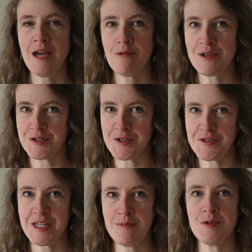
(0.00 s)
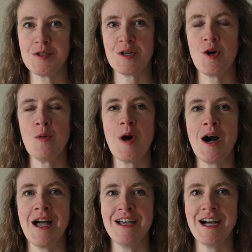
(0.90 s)
residency at Music Oh
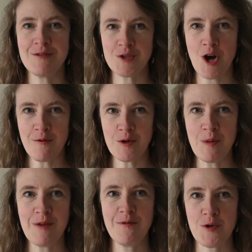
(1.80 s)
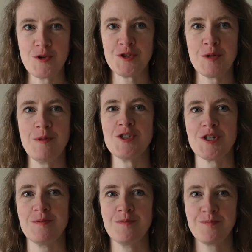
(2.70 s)
My, I was offered my first commission.
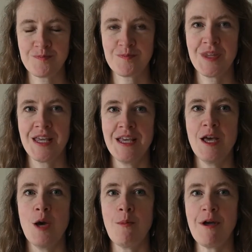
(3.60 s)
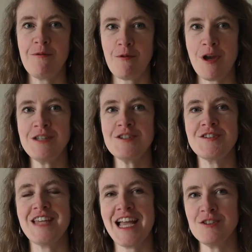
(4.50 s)
My friend
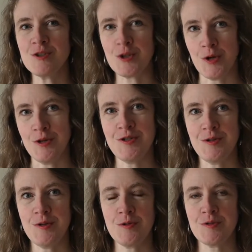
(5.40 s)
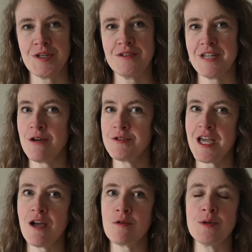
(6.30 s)
Daniel Good, who's a
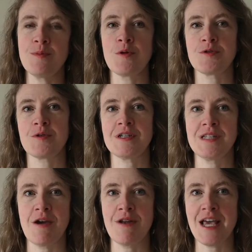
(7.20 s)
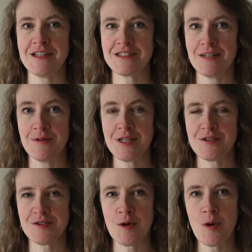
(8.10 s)
downtown composer and clarinetist living in
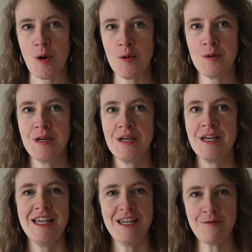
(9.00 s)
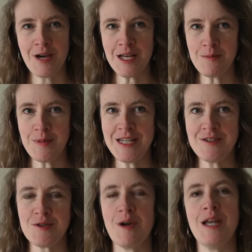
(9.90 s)
Soho, invited me
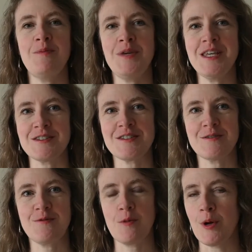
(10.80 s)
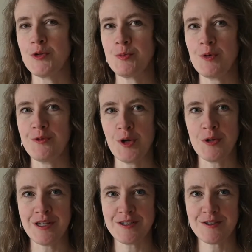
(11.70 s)
to write a piece for multiple
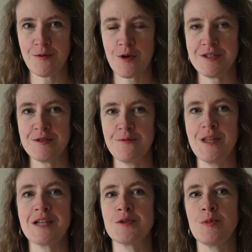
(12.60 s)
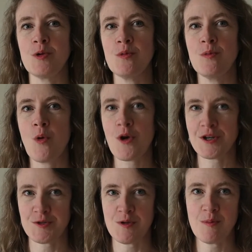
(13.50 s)
violas for his flexible
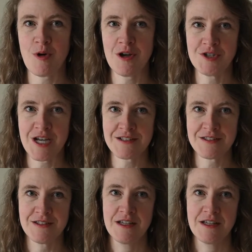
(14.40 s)
orchestra project.